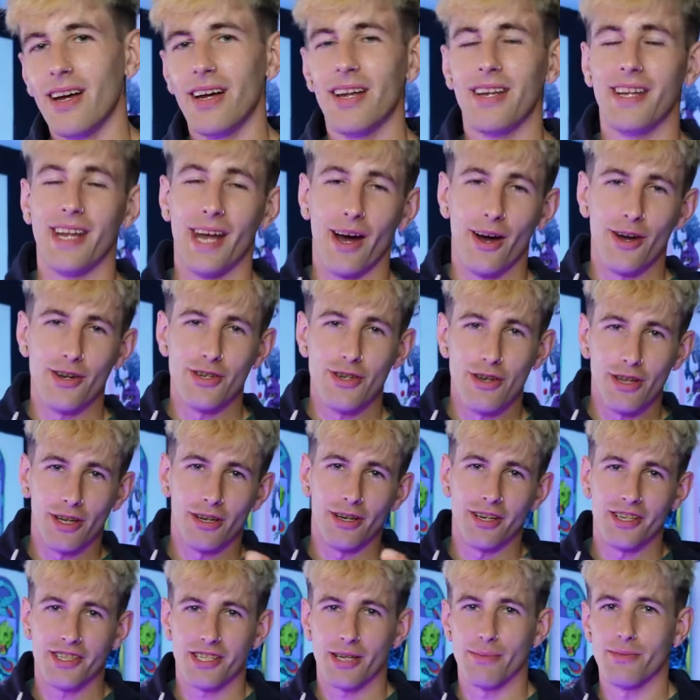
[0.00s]
Now, I know there
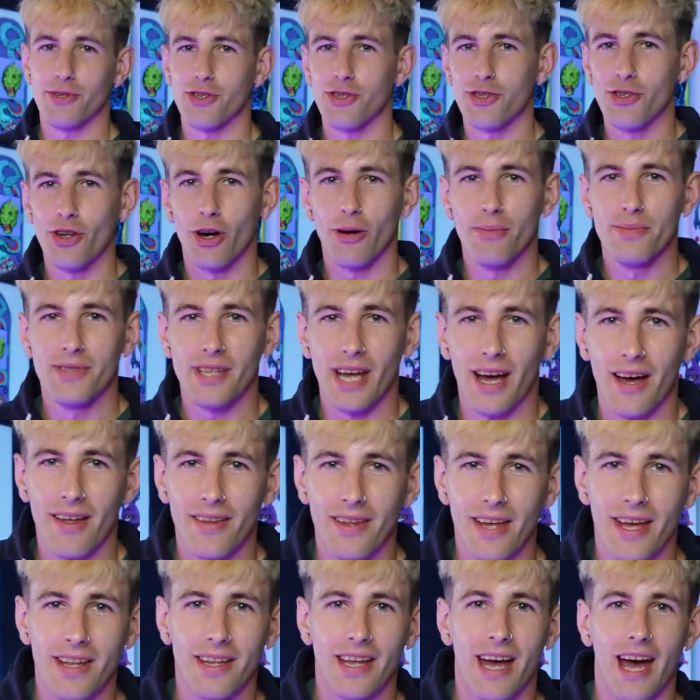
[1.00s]
are some snobs out
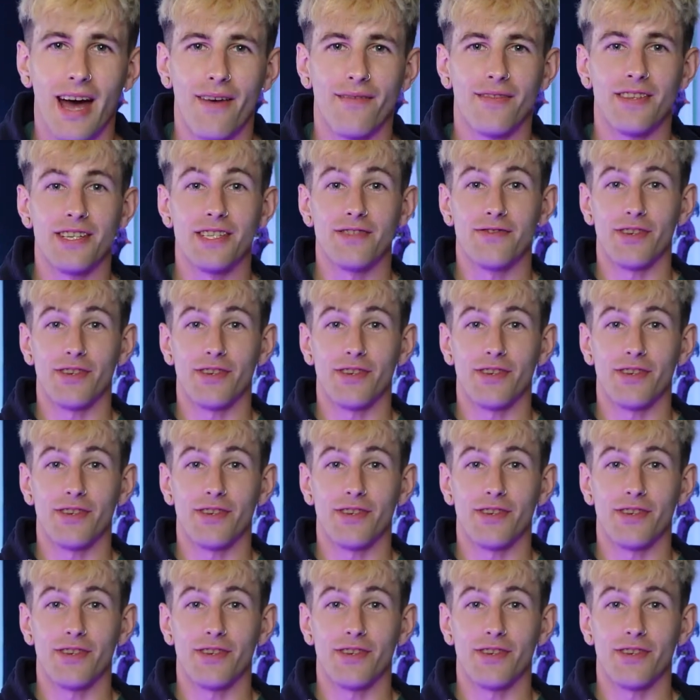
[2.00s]
there that have these